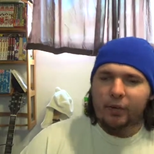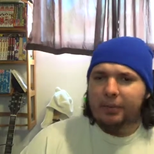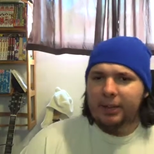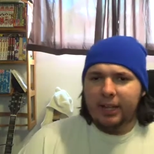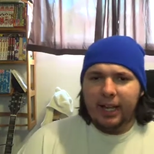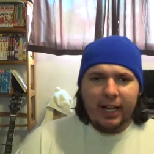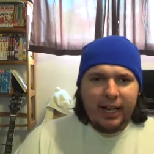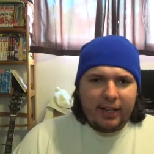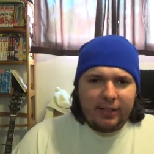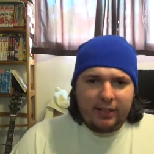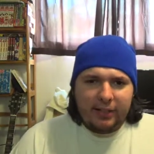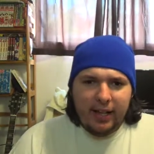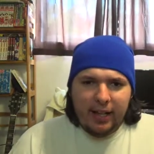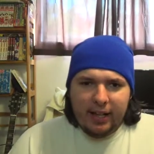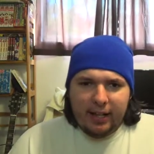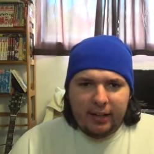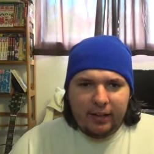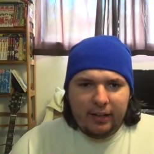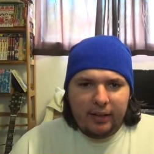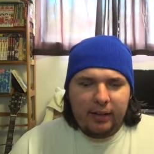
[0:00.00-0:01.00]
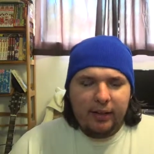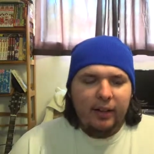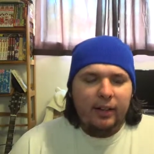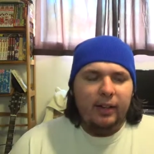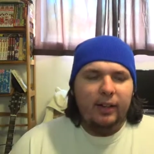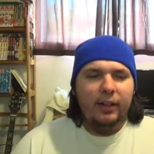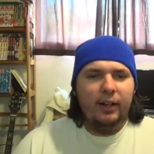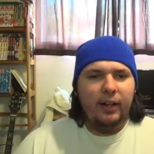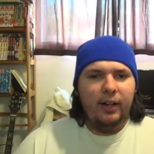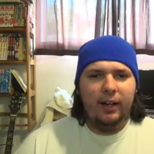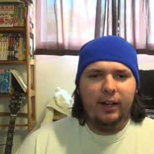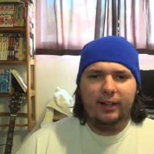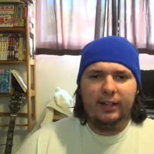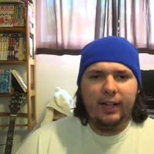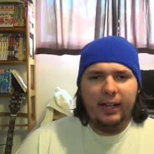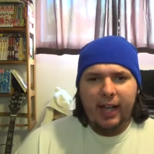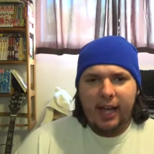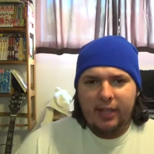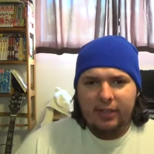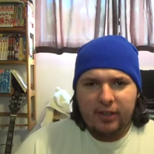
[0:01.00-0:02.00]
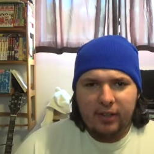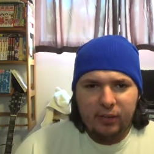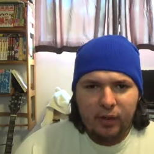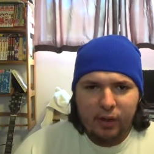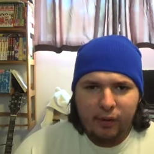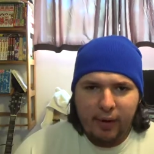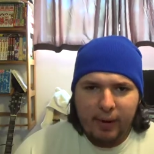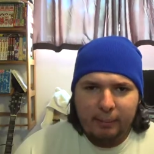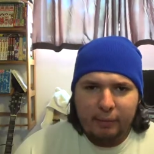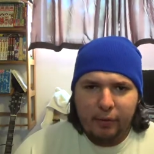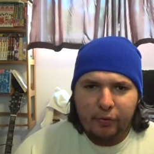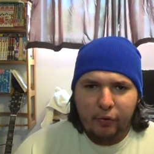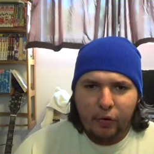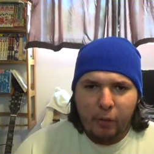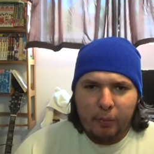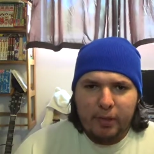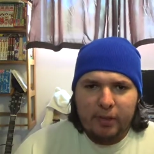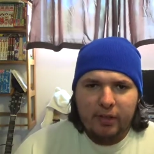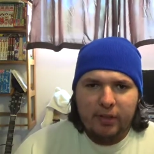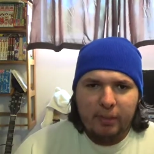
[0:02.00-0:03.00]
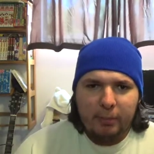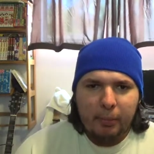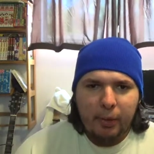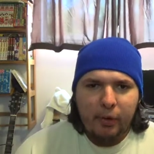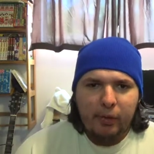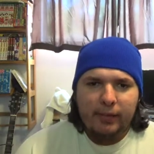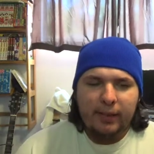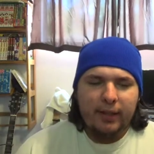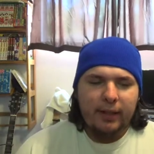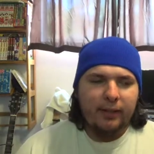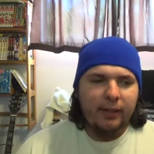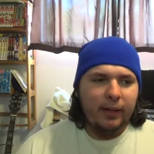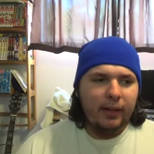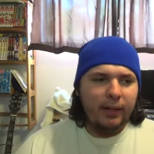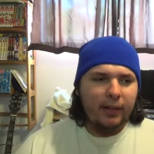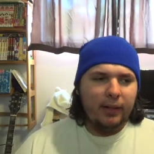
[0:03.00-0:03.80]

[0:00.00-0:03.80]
I mean, like I said, Kick-Ass gives a great performance in the movie,